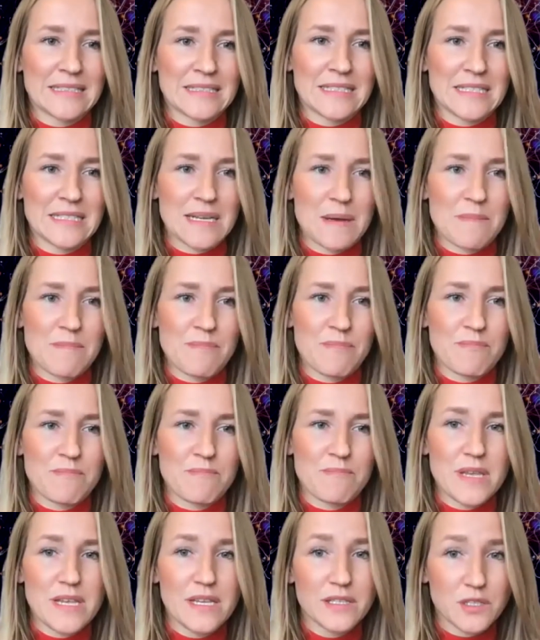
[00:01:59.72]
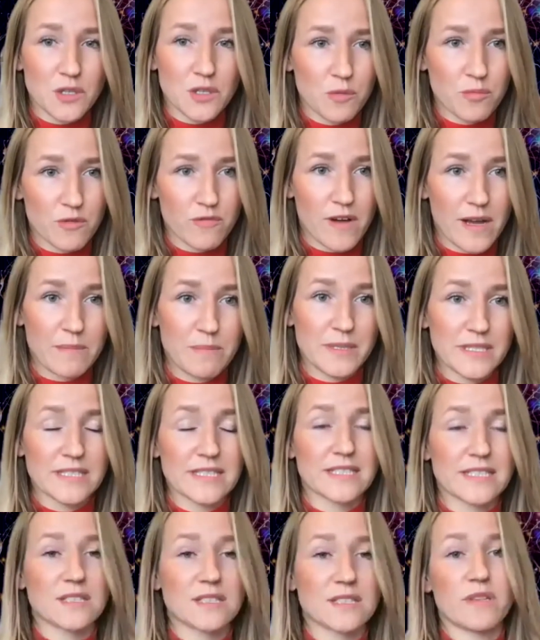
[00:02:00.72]
BSO provide
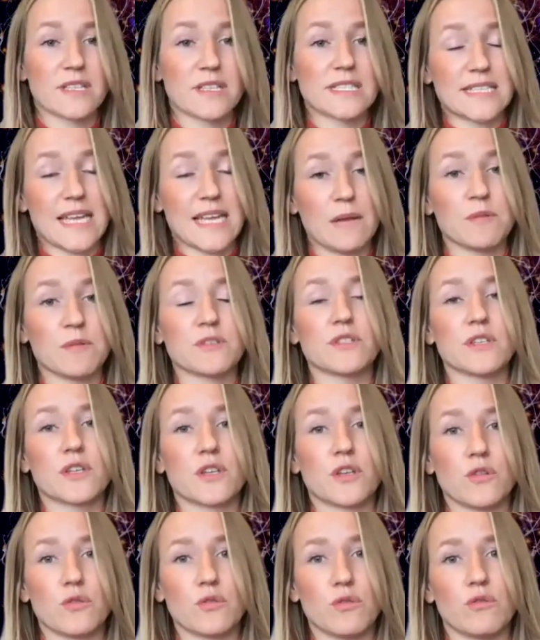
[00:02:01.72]
businesses with a stable, secure,